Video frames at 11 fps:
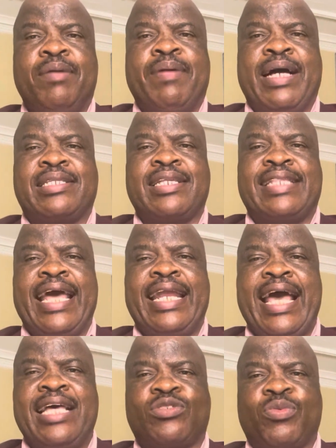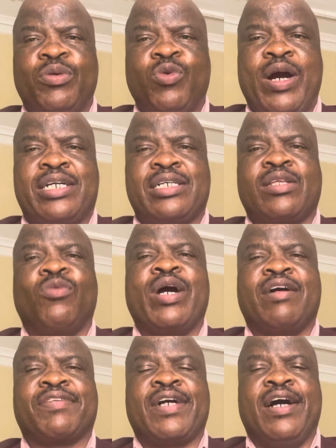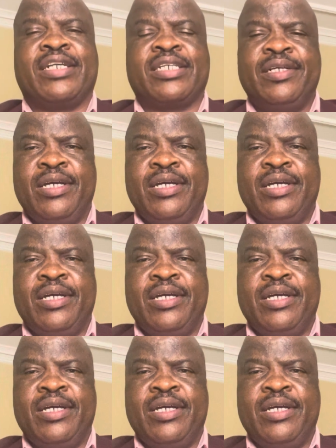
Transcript: But then as we work the work of God,